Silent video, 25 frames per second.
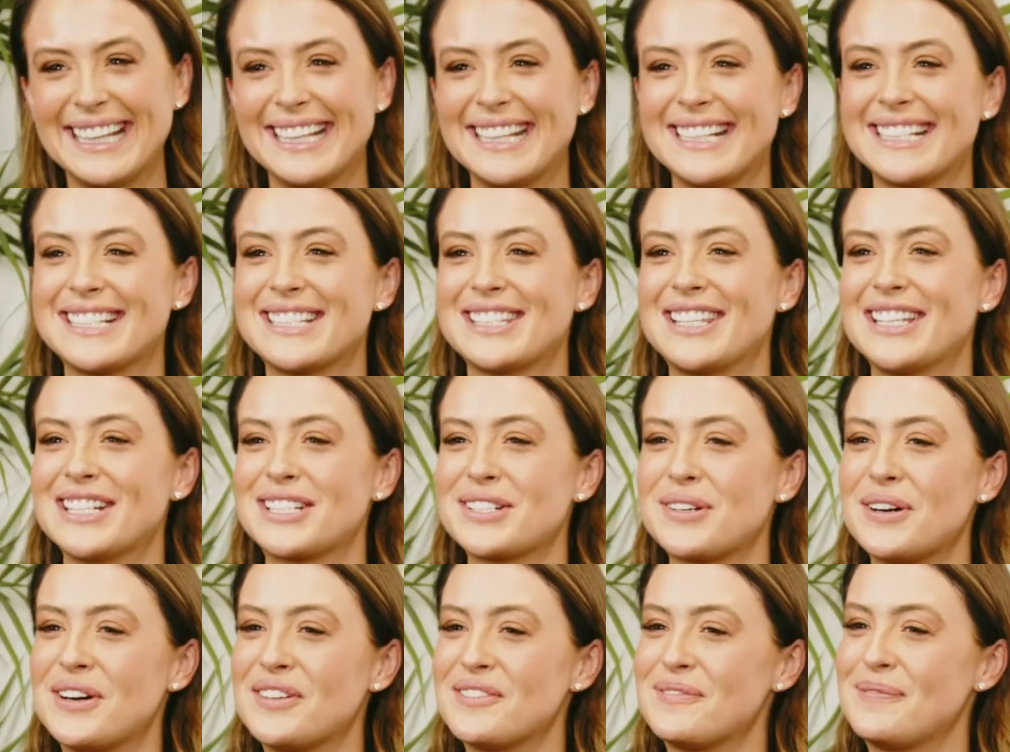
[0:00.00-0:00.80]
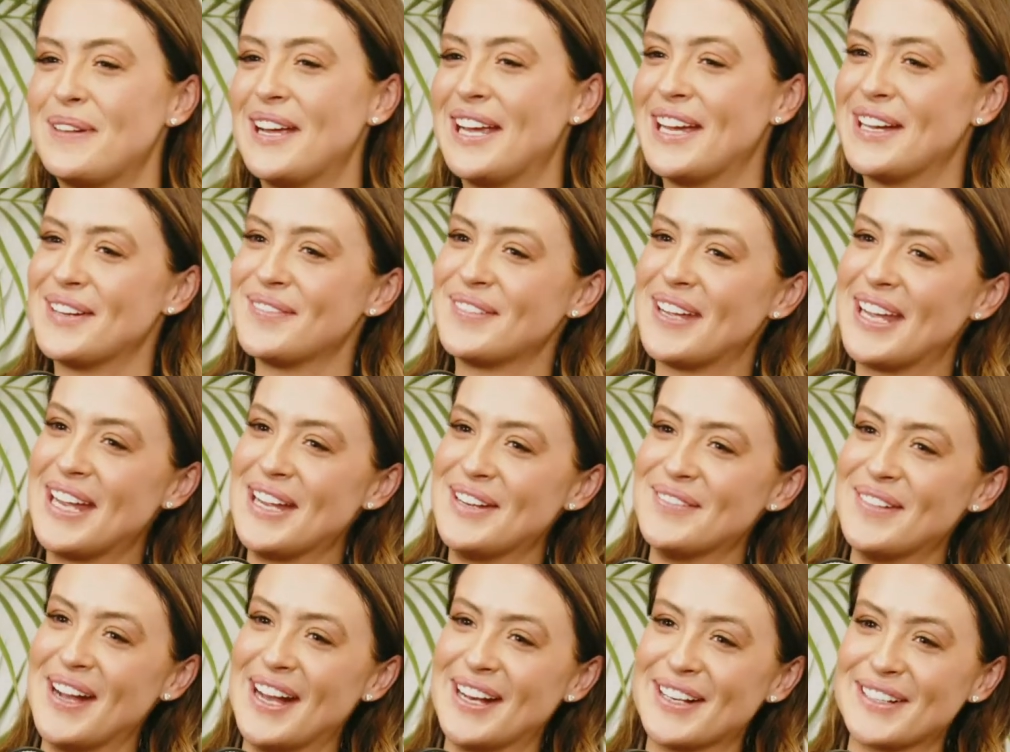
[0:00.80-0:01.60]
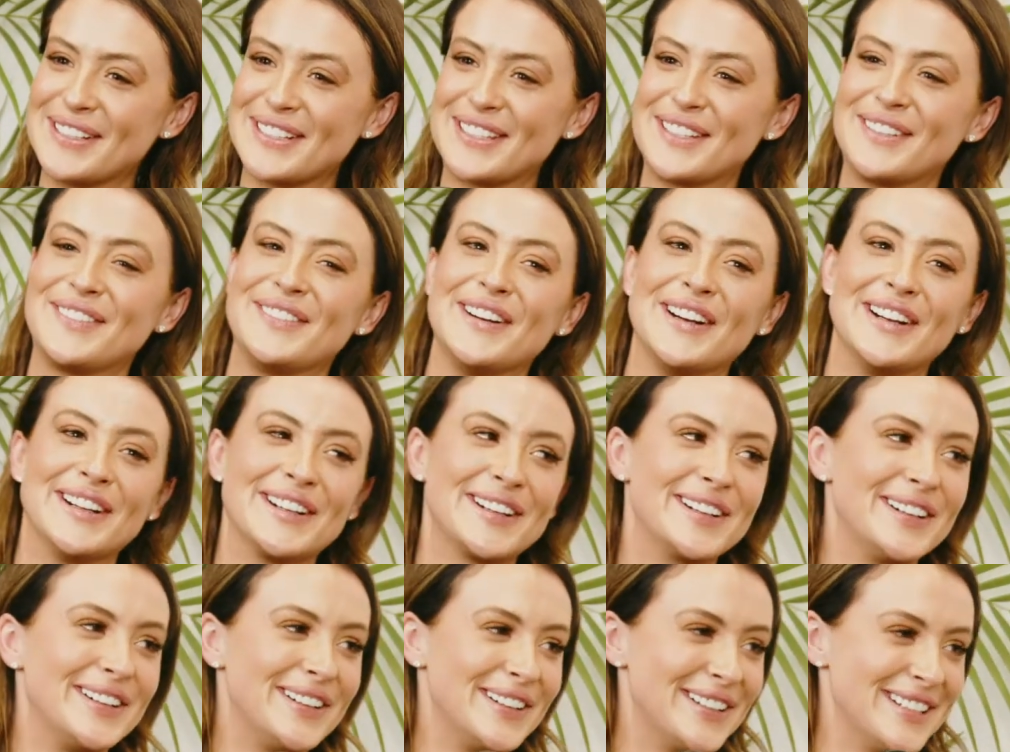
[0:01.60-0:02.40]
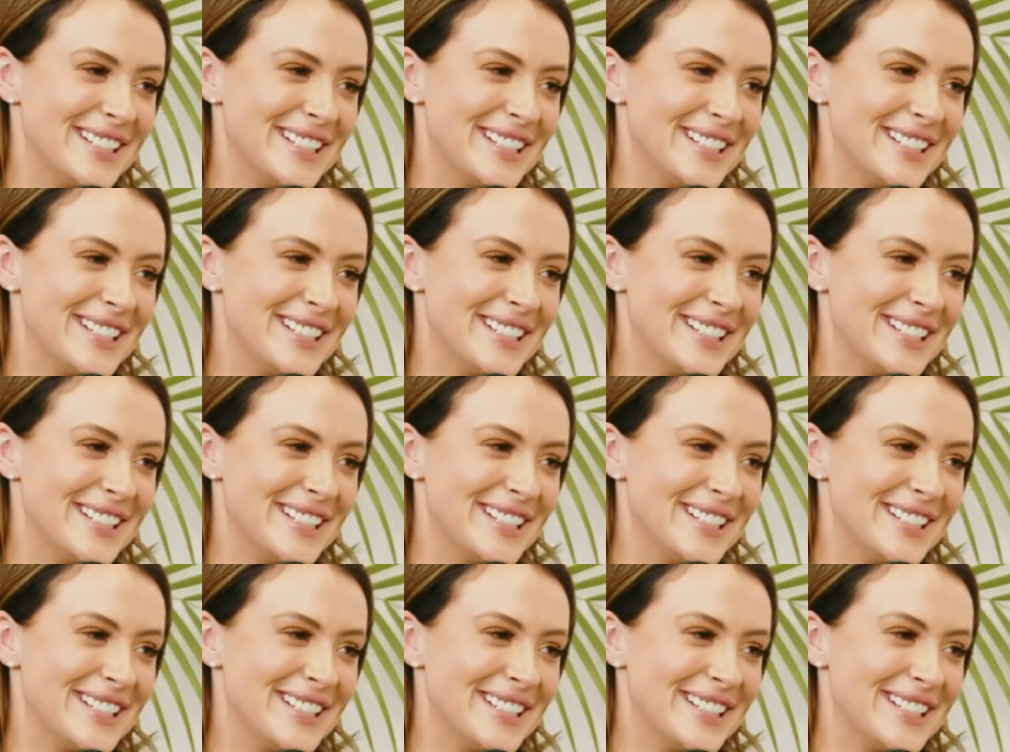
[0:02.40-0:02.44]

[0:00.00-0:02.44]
The 12 p.m. emails, the phone calls.